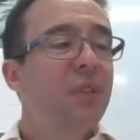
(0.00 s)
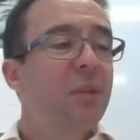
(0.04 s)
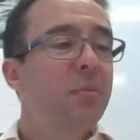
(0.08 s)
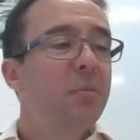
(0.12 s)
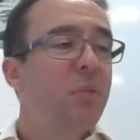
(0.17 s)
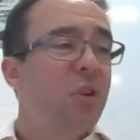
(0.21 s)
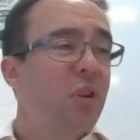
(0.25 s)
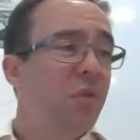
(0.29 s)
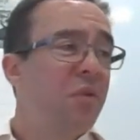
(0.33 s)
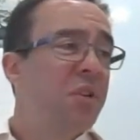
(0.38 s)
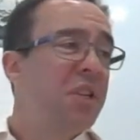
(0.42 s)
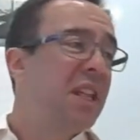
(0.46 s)

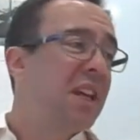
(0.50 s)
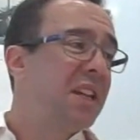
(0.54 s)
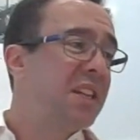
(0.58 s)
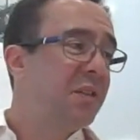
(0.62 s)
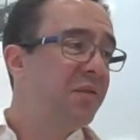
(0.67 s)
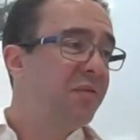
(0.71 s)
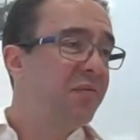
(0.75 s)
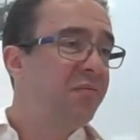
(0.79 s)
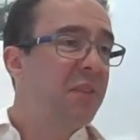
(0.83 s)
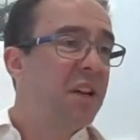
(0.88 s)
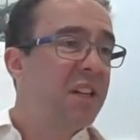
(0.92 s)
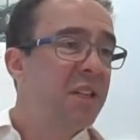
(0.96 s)
But obviously, that's a,
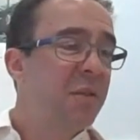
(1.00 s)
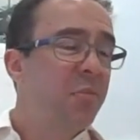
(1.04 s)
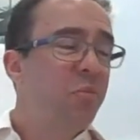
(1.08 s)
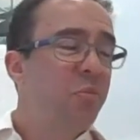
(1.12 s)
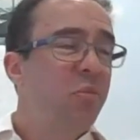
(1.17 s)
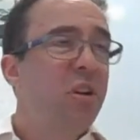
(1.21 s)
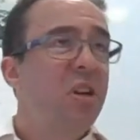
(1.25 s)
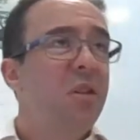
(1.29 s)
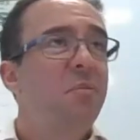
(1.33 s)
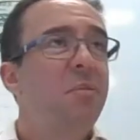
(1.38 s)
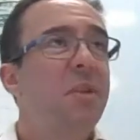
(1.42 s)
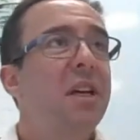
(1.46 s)
that's a
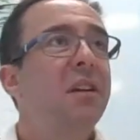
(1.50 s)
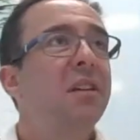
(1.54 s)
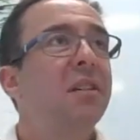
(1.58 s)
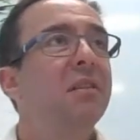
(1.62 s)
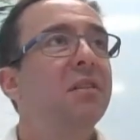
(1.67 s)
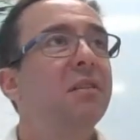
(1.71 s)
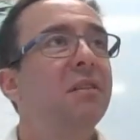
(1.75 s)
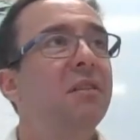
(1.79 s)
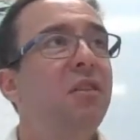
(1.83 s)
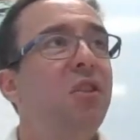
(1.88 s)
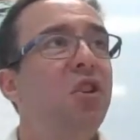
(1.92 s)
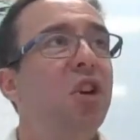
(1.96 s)
pretty big
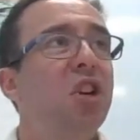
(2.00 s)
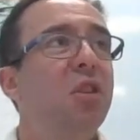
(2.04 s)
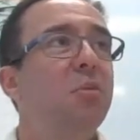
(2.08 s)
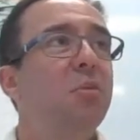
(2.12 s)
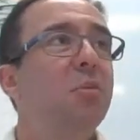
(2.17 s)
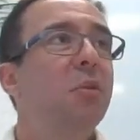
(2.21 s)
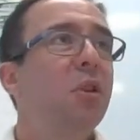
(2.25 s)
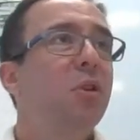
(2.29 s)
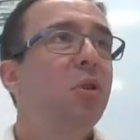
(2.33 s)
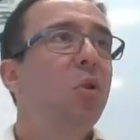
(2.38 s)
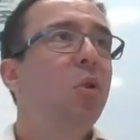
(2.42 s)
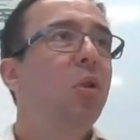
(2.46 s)

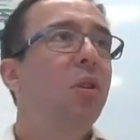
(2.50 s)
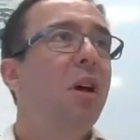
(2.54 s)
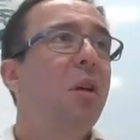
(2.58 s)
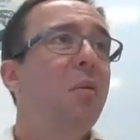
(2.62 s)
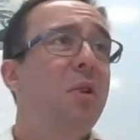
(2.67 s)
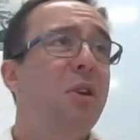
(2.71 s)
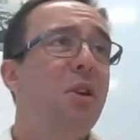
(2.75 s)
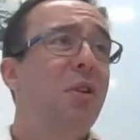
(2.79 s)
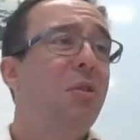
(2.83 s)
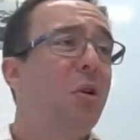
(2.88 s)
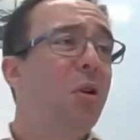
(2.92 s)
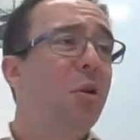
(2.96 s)
judgment call, and
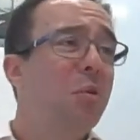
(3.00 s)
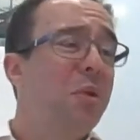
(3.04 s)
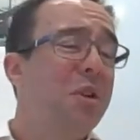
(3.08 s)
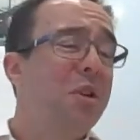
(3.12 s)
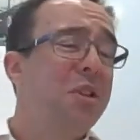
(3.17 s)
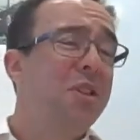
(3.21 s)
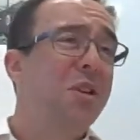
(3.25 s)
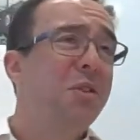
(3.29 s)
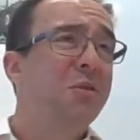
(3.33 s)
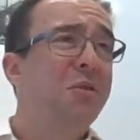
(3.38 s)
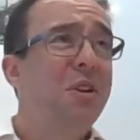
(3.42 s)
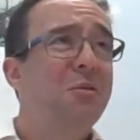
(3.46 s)
we don't
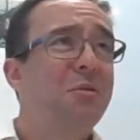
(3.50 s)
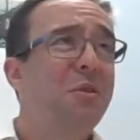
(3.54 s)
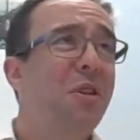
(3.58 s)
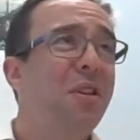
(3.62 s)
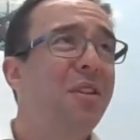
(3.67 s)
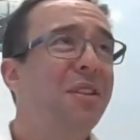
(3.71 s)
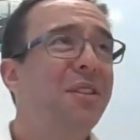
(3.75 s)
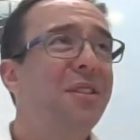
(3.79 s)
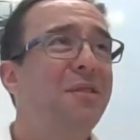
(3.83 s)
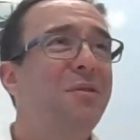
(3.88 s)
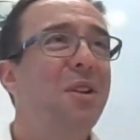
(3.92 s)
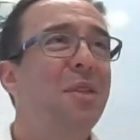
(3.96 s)
always agree with,
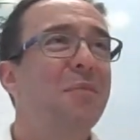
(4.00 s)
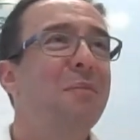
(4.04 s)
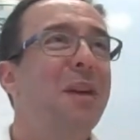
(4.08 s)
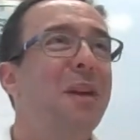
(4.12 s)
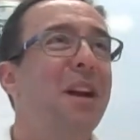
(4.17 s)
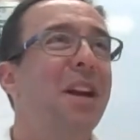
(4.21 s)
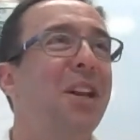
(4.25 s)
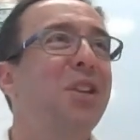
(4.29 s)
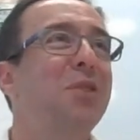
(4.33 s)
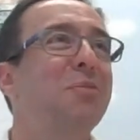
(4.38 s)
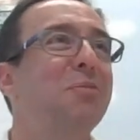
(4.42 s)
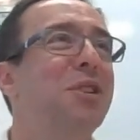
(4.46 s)
with
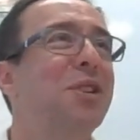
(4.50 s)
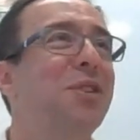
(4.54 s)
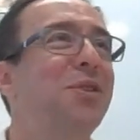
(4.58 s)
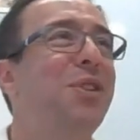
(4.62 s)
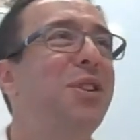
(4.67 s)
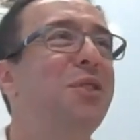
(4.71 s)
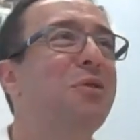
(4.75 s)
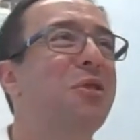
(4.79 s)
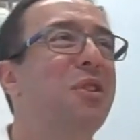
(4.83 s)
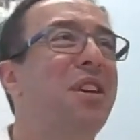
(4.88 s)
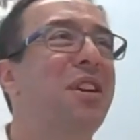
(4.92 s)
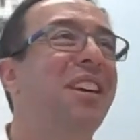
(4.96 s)
management's
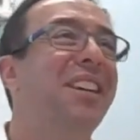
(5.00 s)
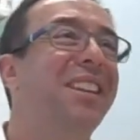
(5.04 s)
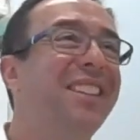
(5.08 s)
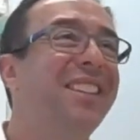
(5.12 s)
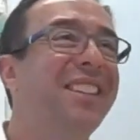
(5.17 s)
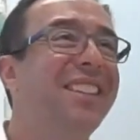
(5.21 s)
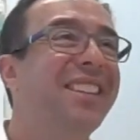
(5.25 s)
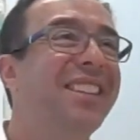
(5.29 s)
view on it.